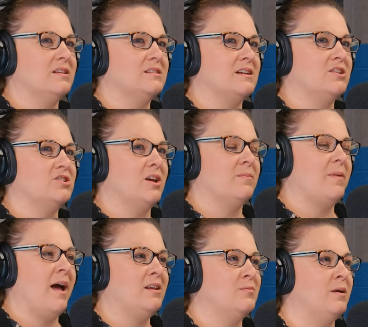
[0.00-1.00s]
it's not jam
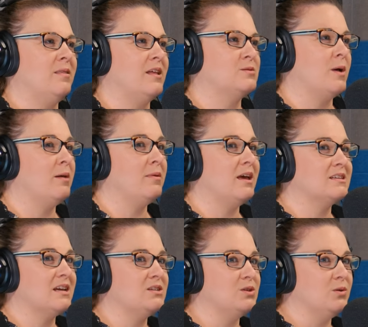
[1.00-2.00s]
packed. But that's probably because
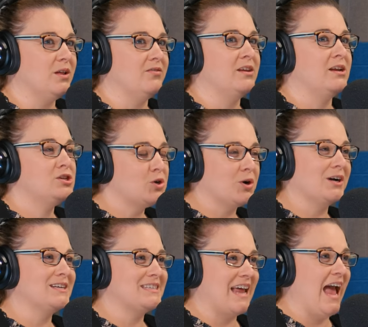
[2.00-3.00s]
I do live in a
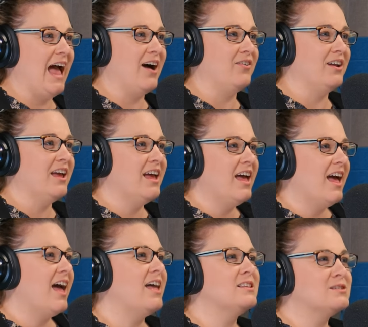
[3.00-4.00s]
tourist town,
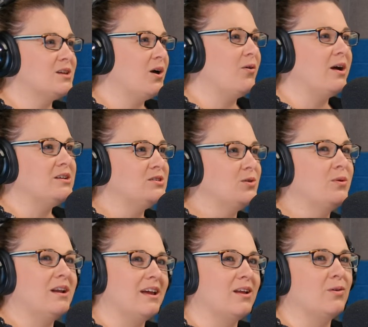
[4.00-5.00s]
and so I do want
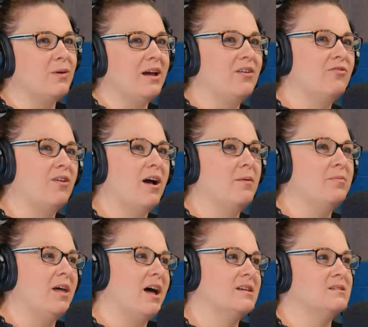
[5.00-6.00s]
to get away from
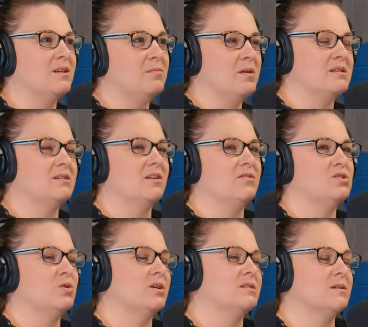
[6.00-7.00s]
the hustle and bustle of a
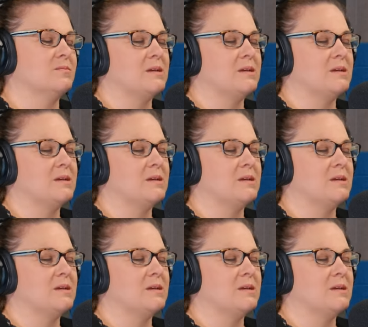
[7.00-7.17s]
tourism